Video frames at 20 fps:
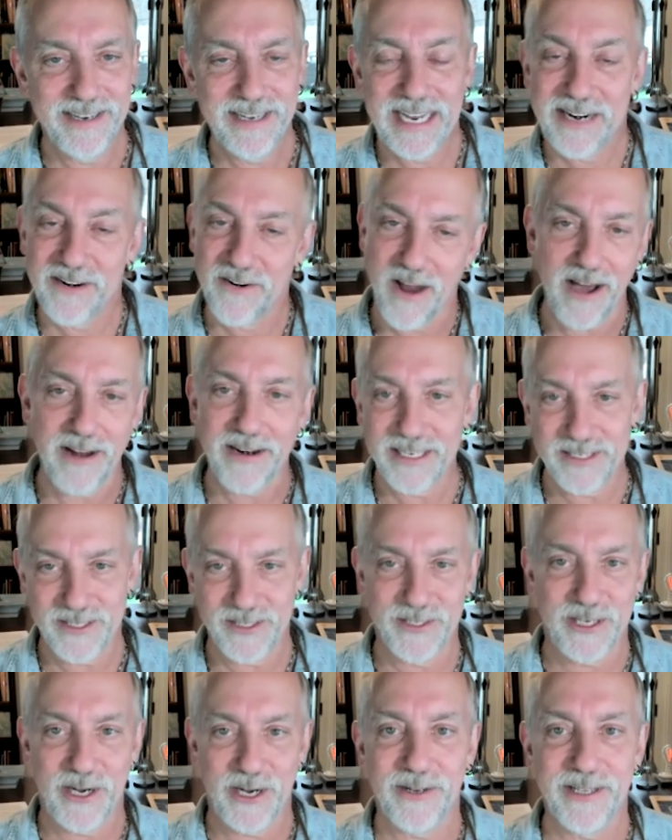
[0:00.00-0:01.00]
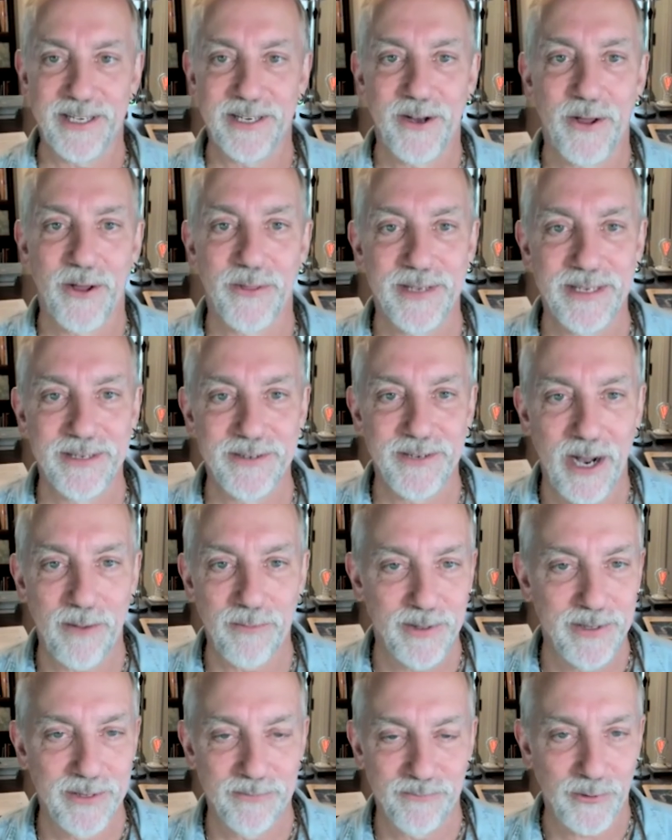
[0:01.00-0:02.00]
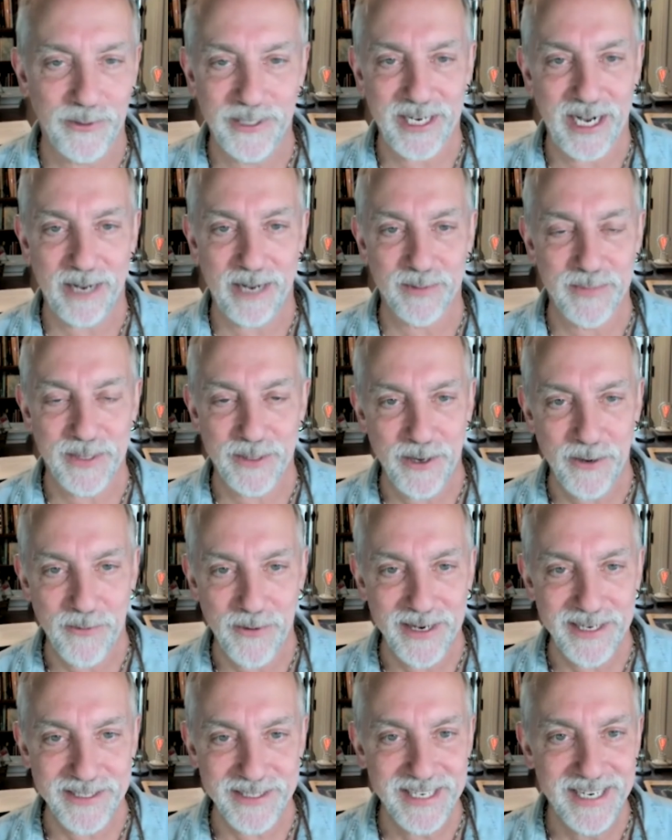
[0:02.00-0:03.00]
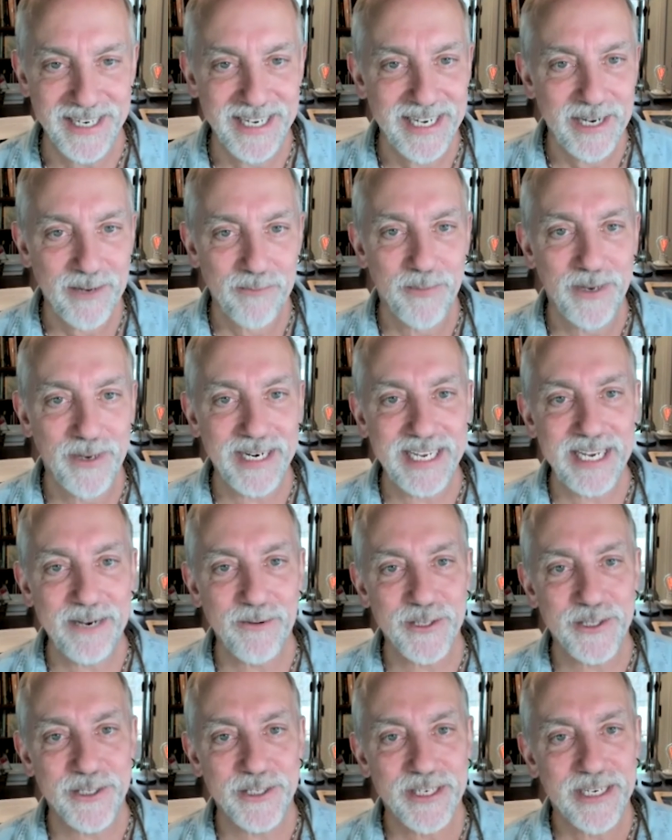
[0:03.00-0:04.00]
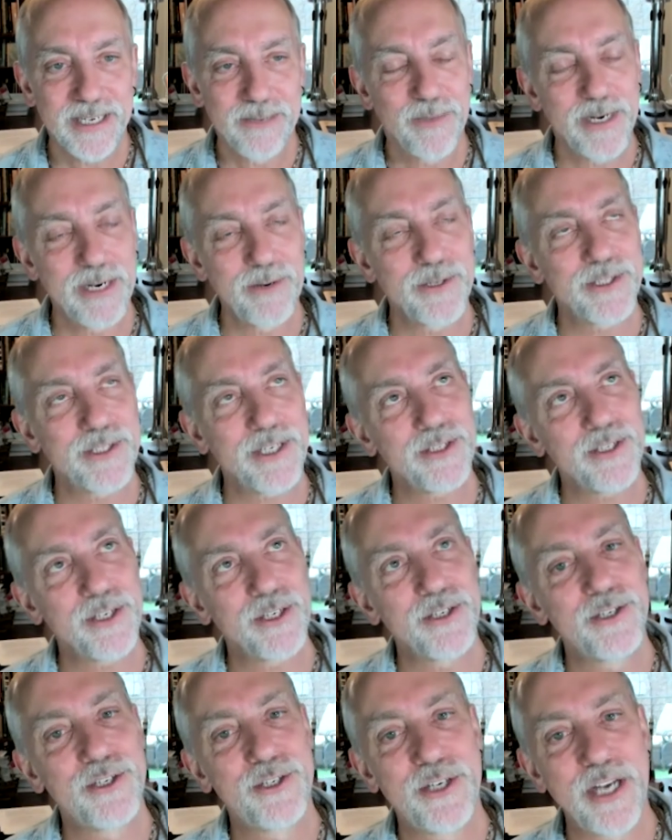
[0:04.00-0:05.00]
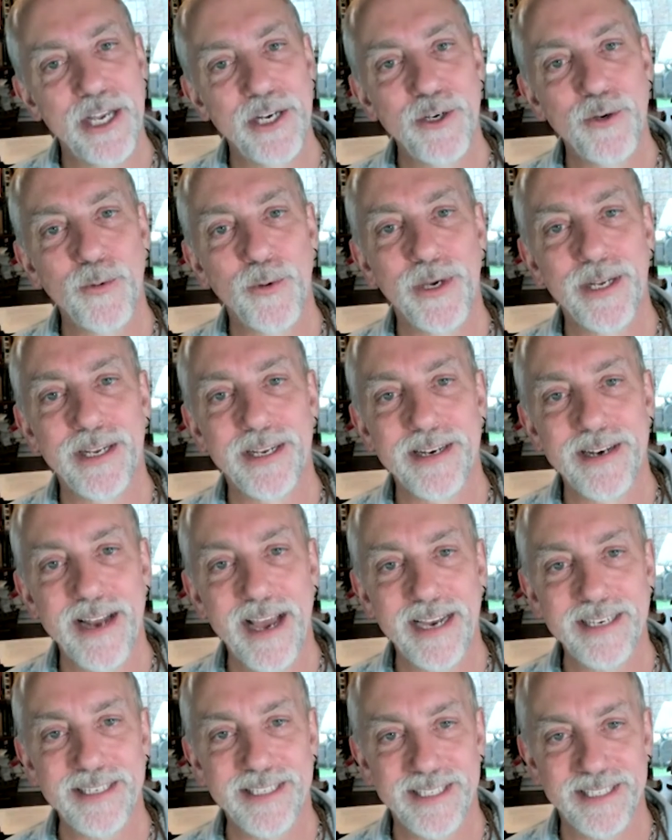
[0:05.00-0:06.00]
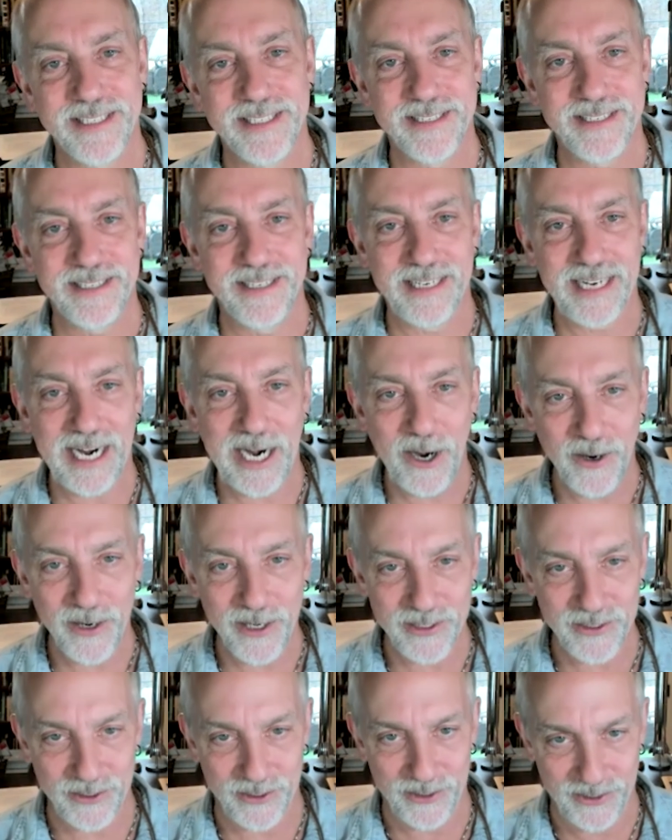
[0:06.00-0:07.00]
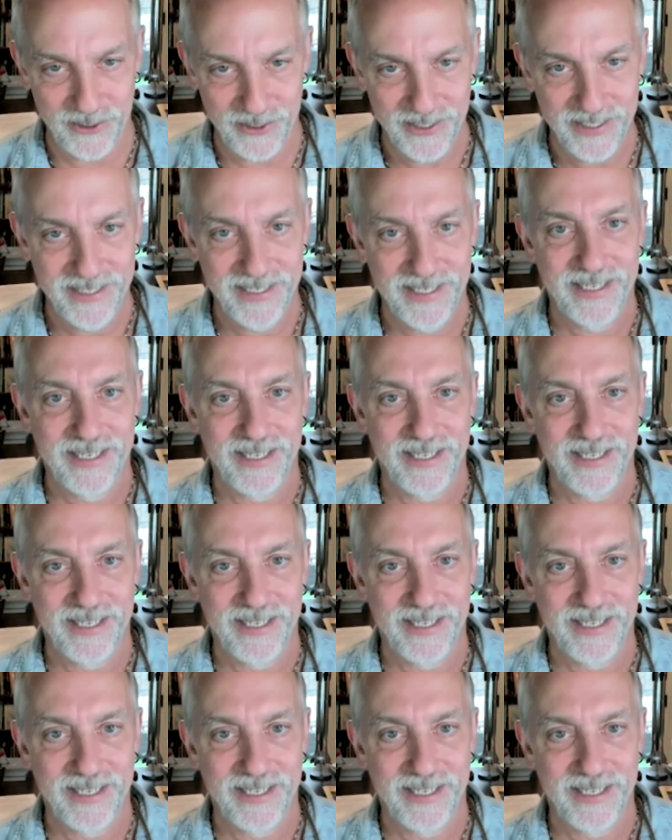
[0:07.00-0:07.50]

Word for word: and, and not necessarily in all in, compl- in fully complementary ways but he was but he was such a genuine and nice character